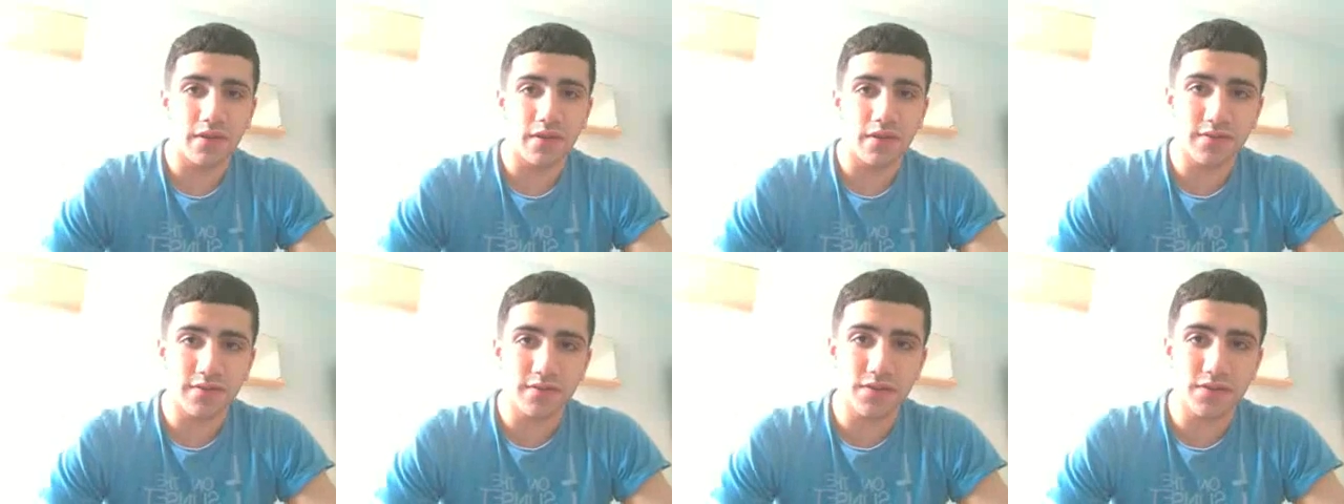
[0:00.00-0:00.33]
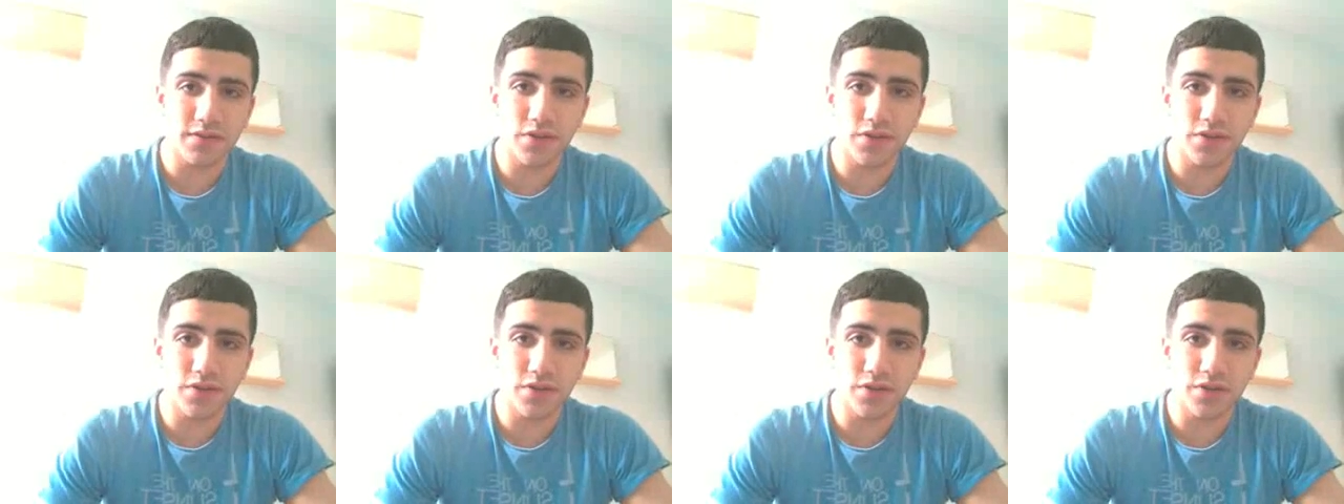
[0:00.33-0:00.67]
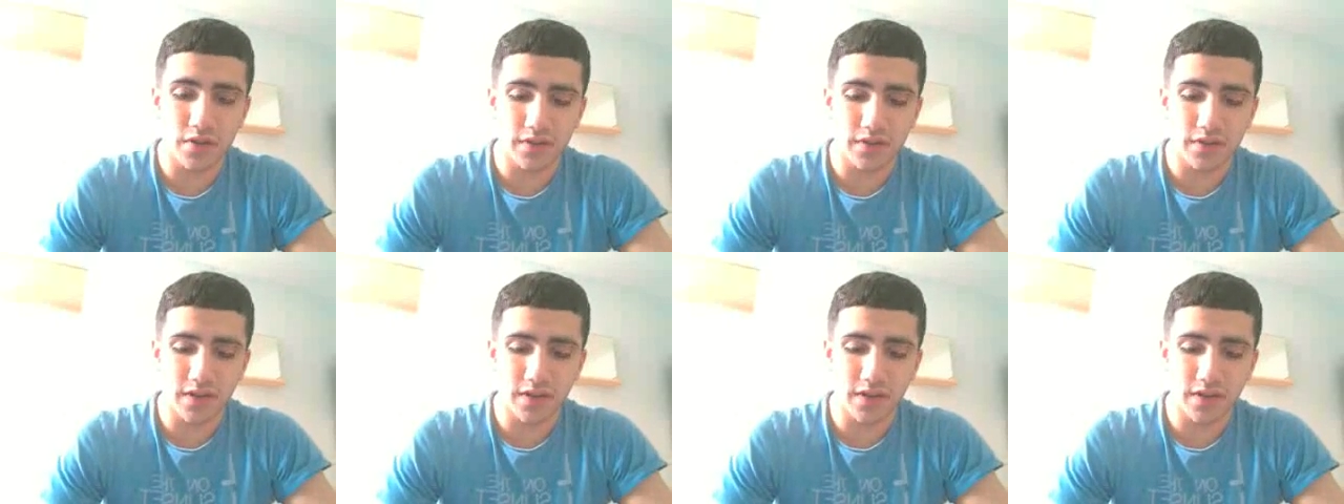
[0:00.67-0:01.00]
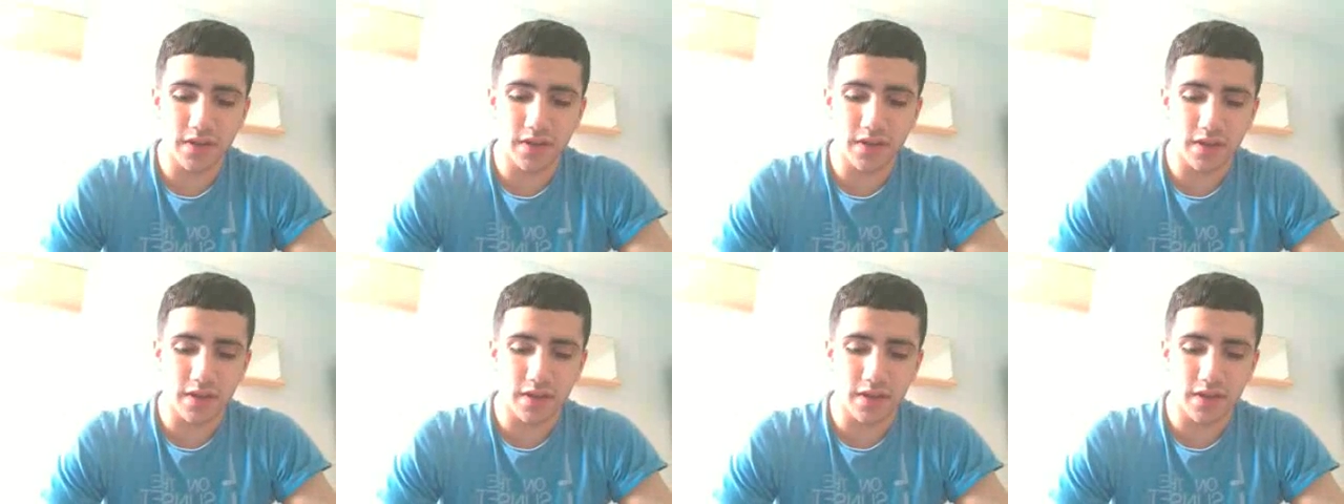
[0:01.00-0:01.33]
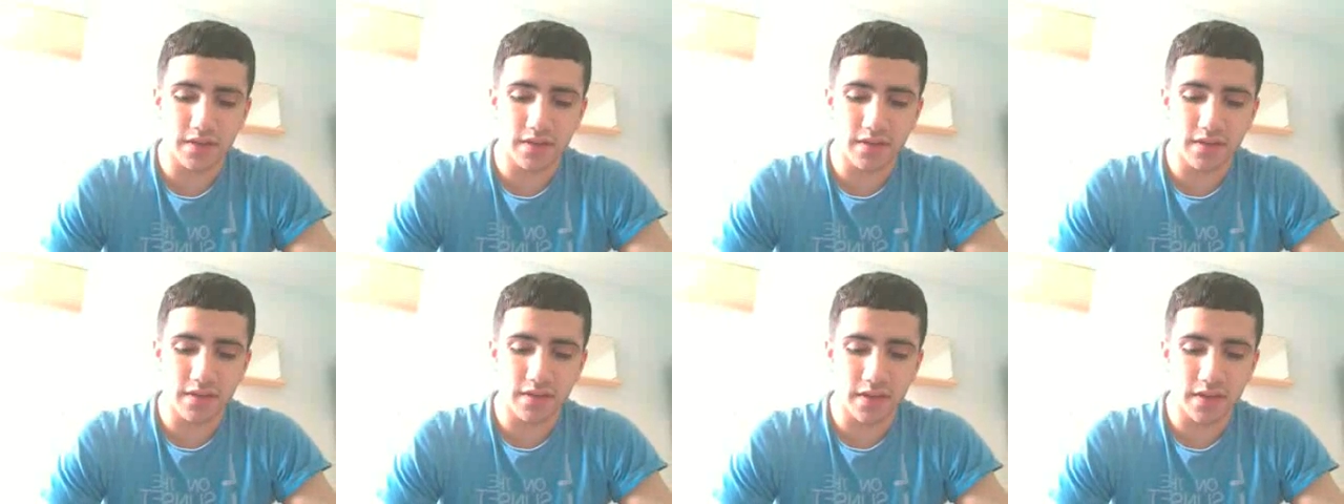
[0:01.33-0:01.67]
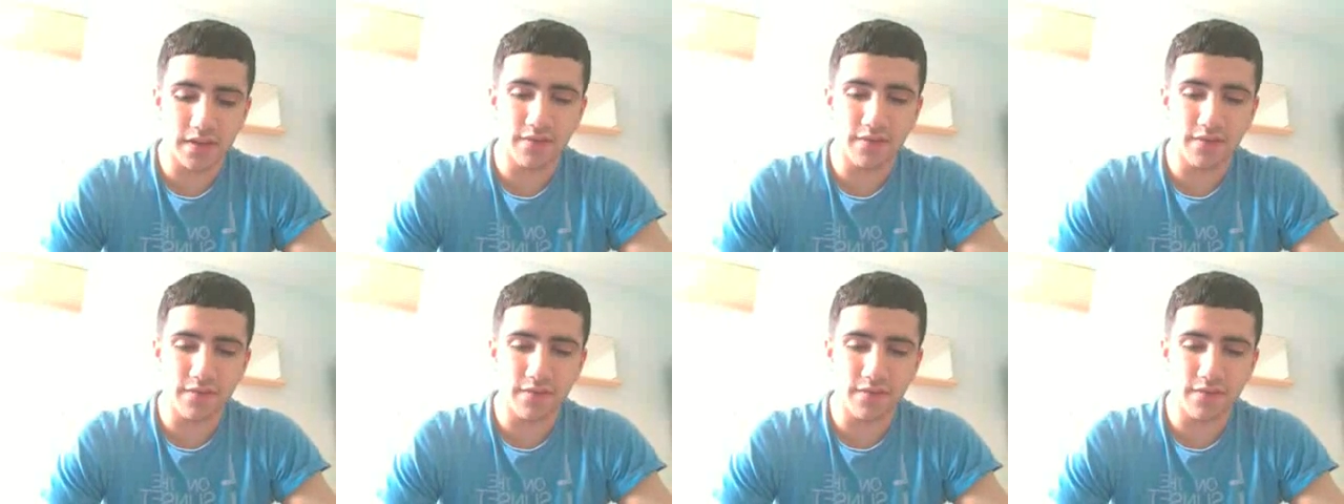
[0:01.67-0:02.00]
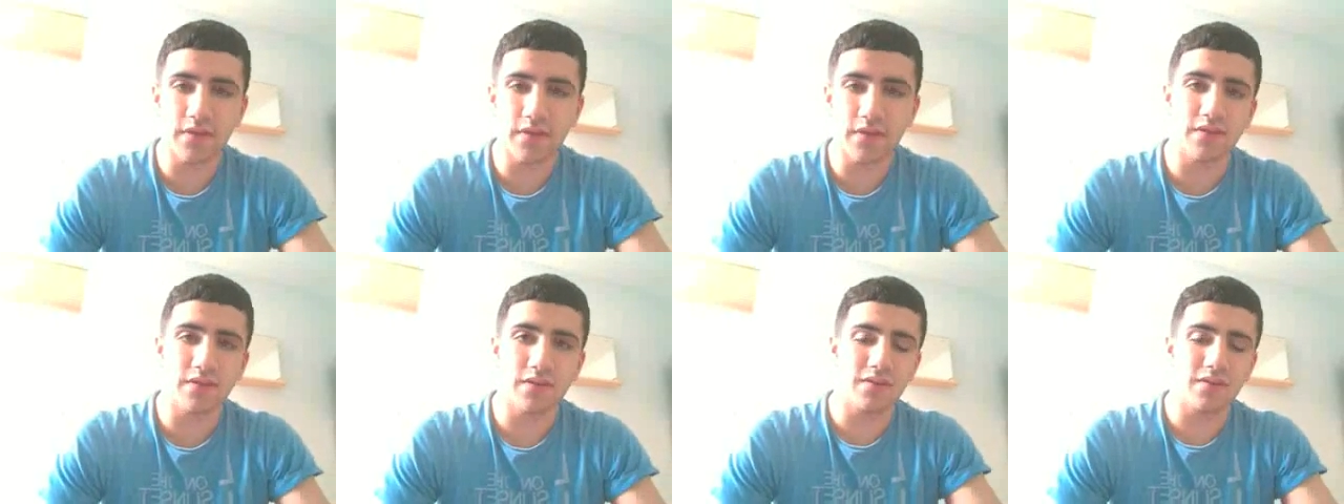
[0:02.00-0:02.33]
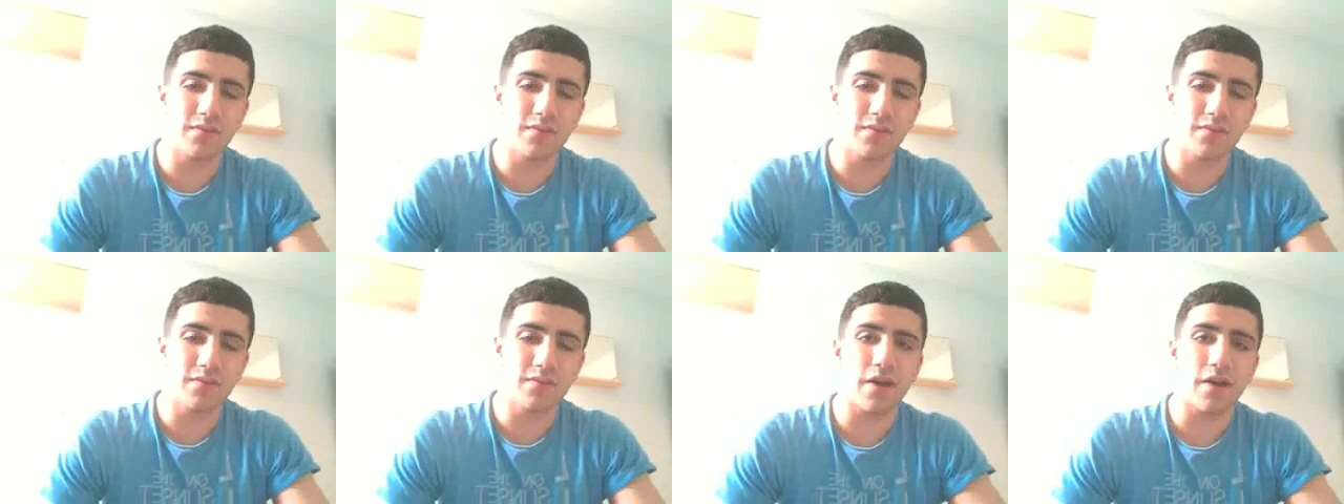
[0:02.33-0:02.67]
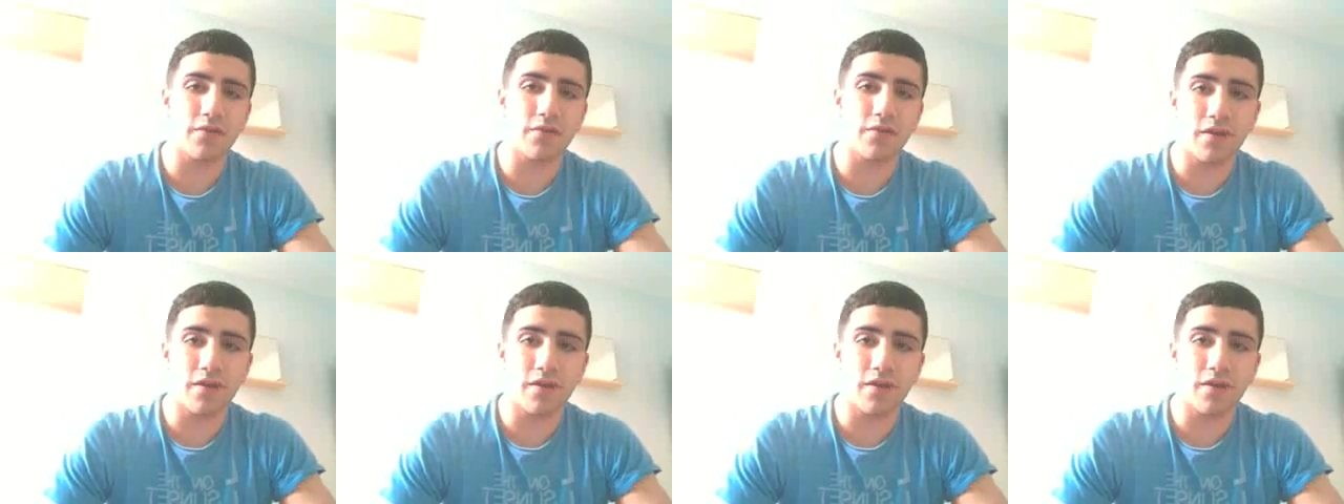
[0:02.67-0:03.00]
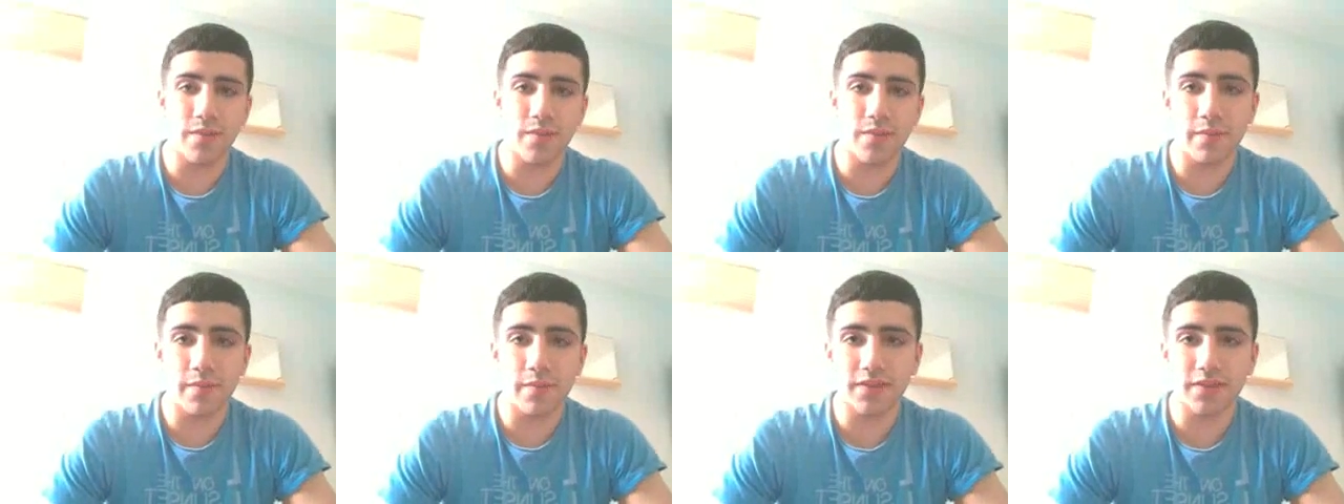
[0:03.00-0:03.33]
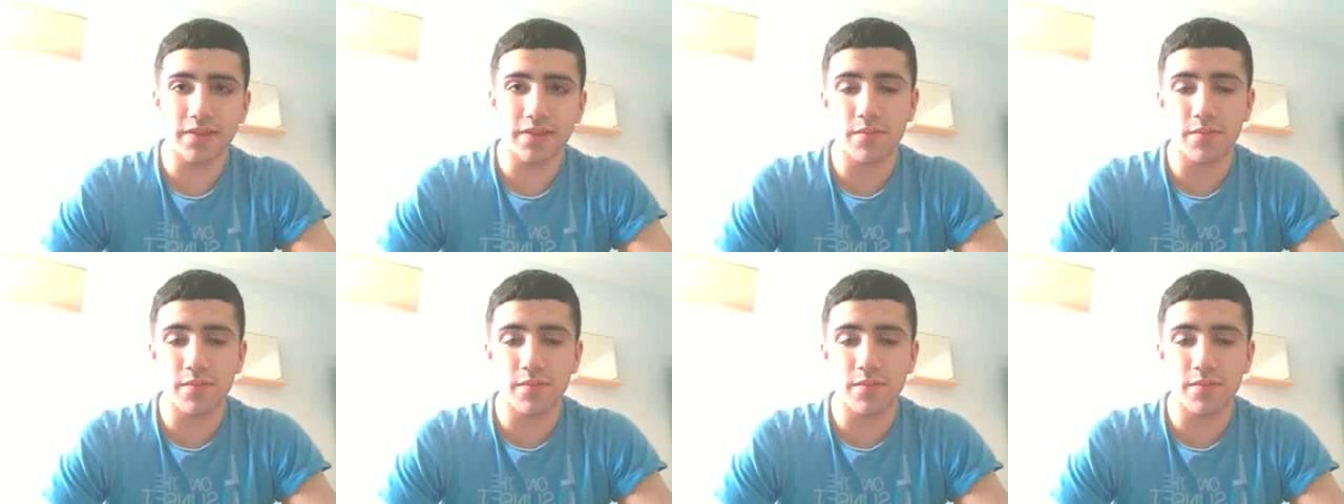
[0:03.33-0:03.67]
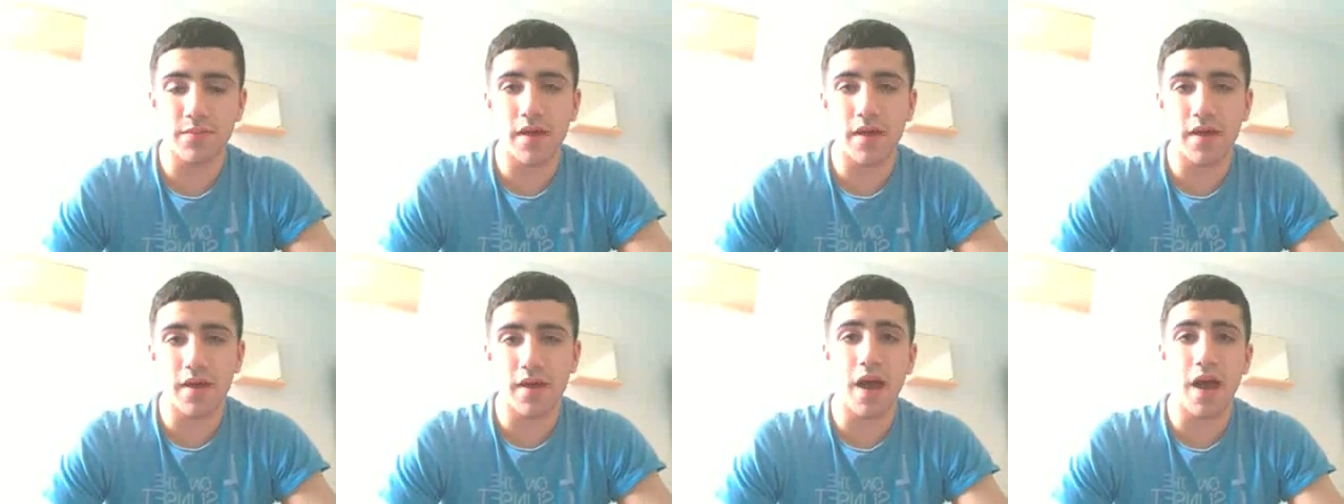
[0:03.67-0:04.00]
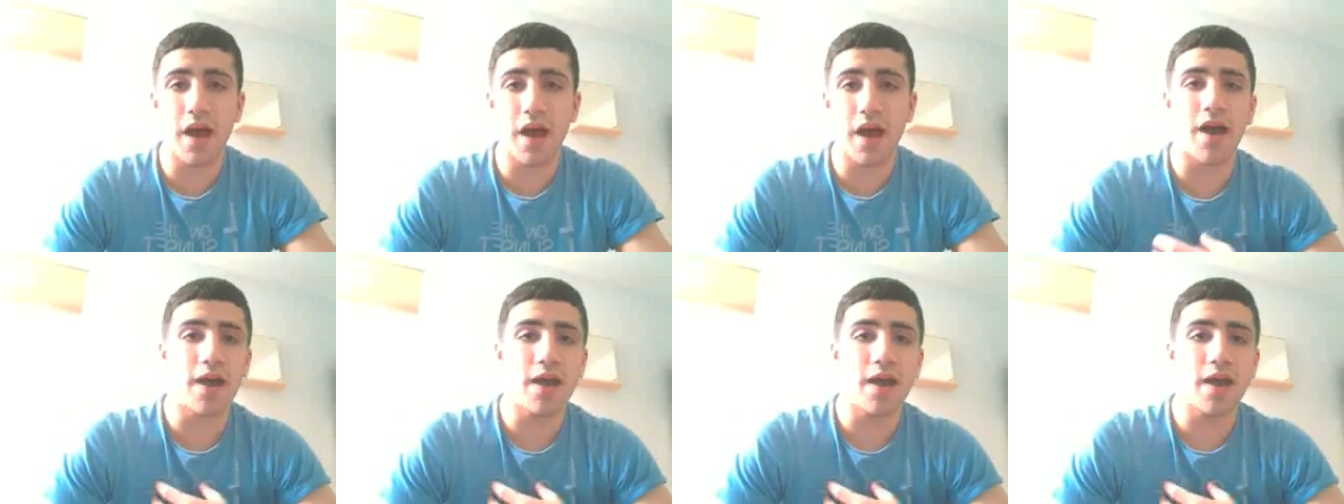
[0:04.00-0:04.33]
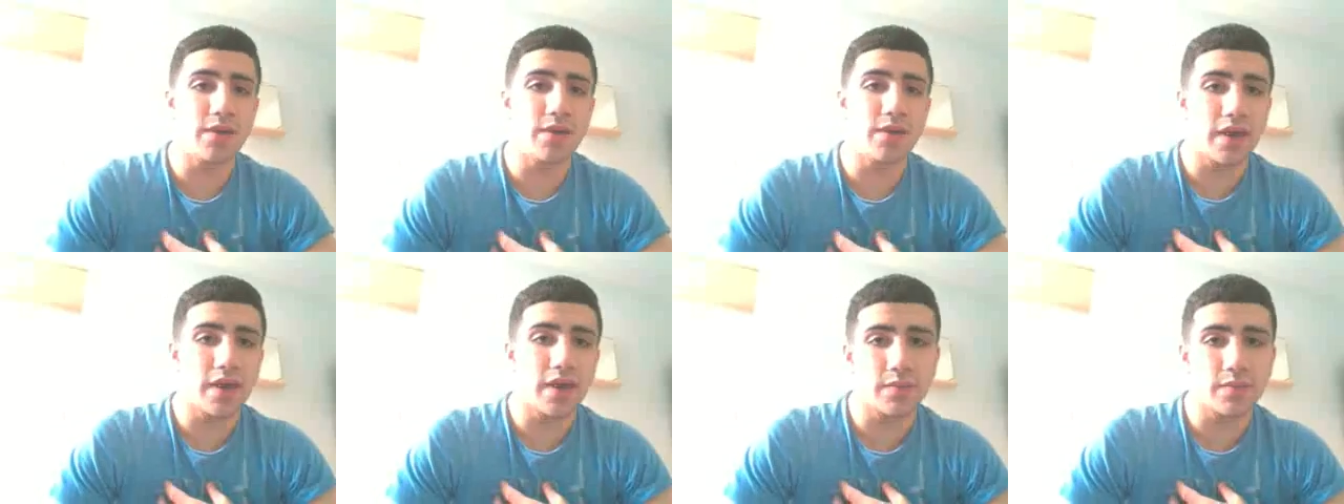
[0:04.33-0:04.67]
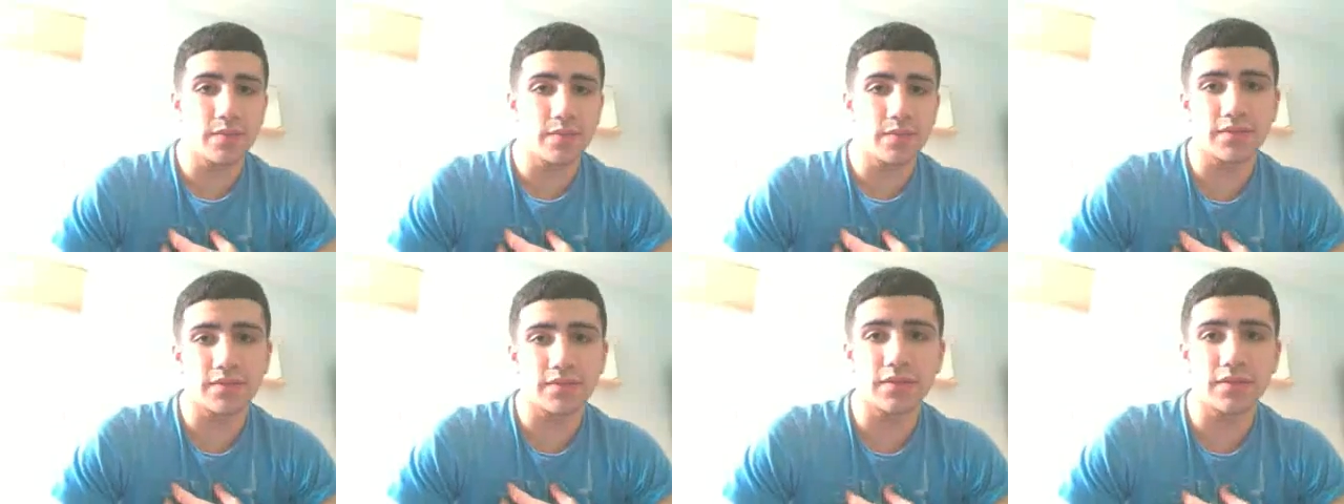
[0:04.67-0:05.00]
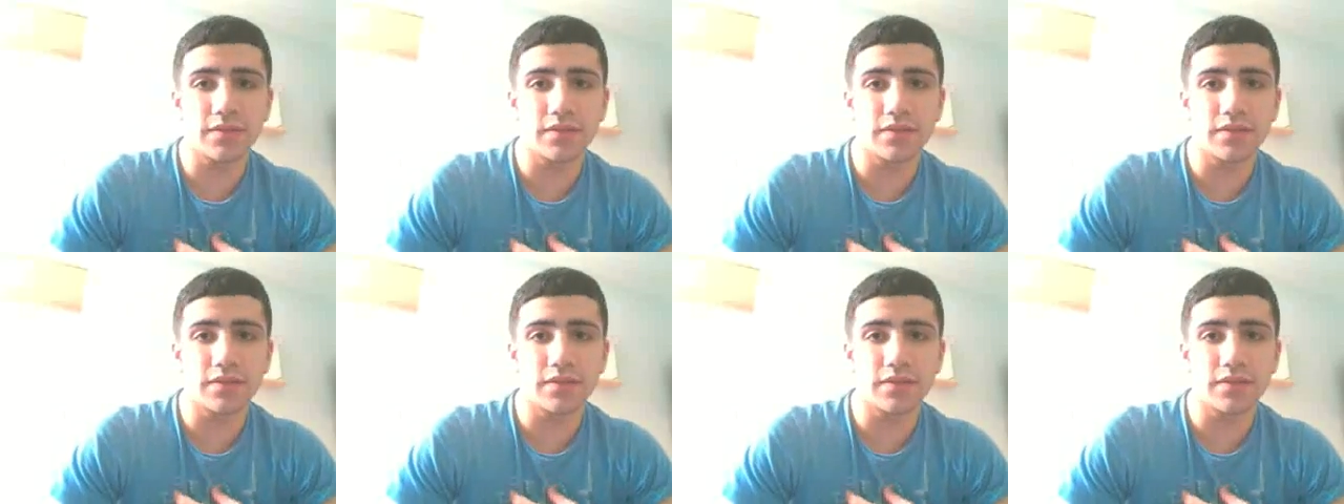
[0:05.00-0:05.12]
to give you a little background about myself, about how I became a Muslim,